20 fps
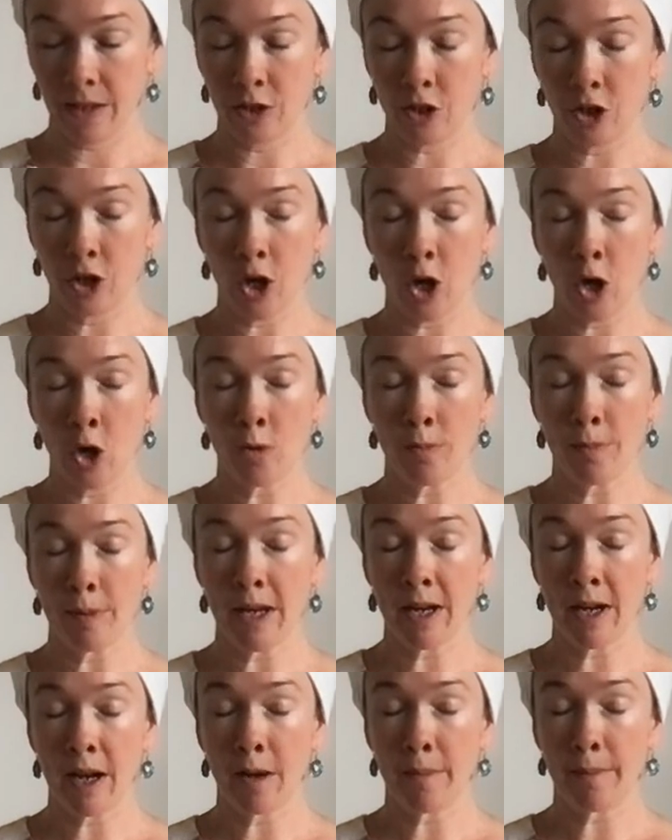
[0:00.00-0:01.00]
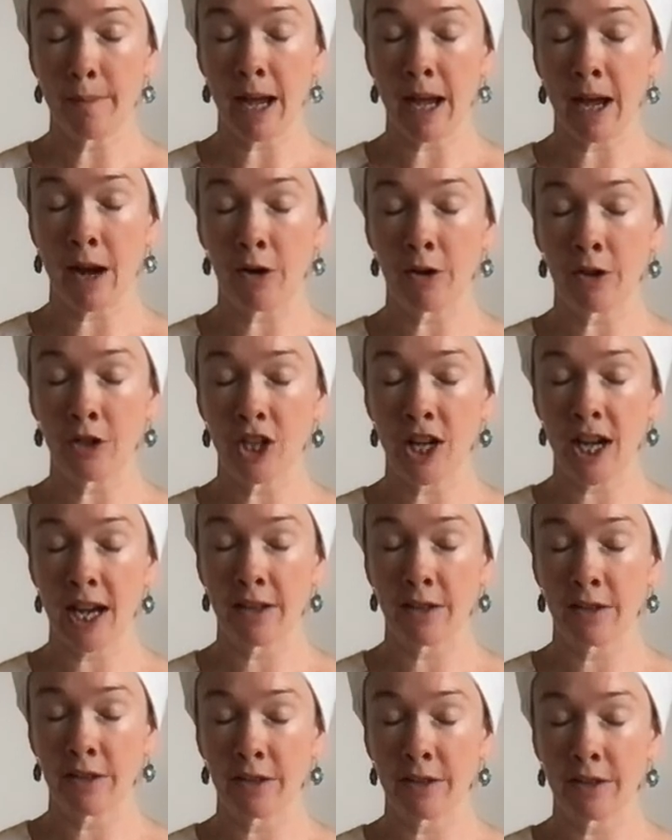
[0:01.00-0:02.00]
to open up our
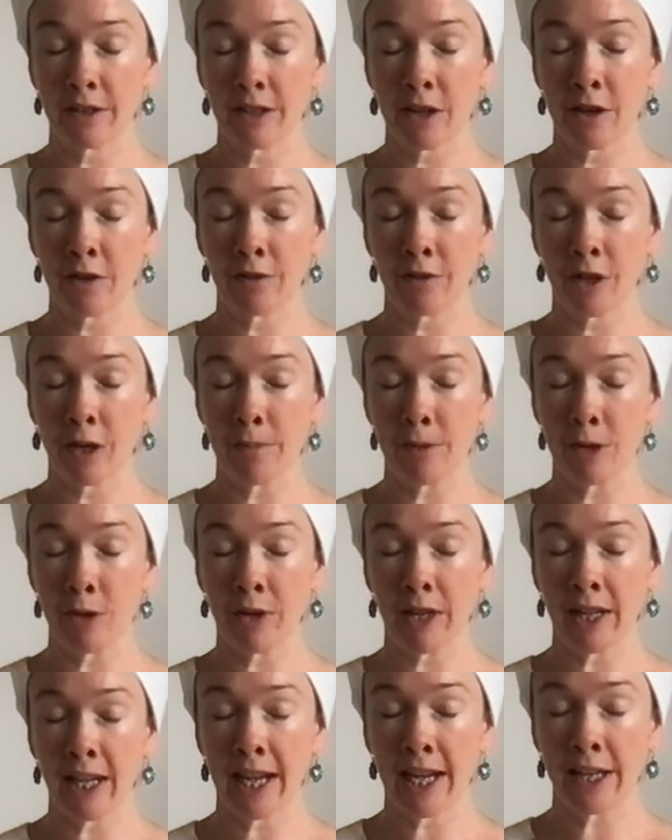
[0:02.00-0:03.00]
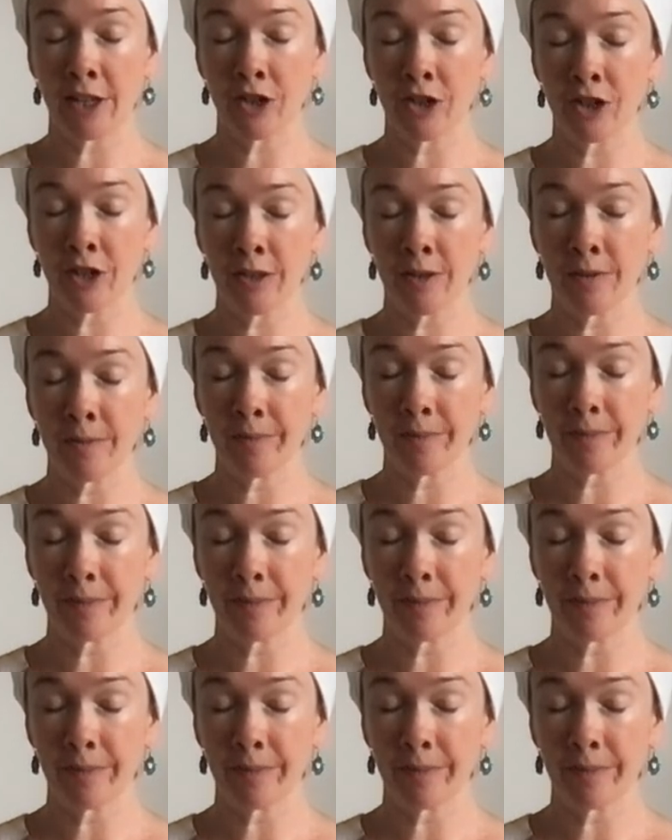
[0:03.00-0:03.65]
channels of communication.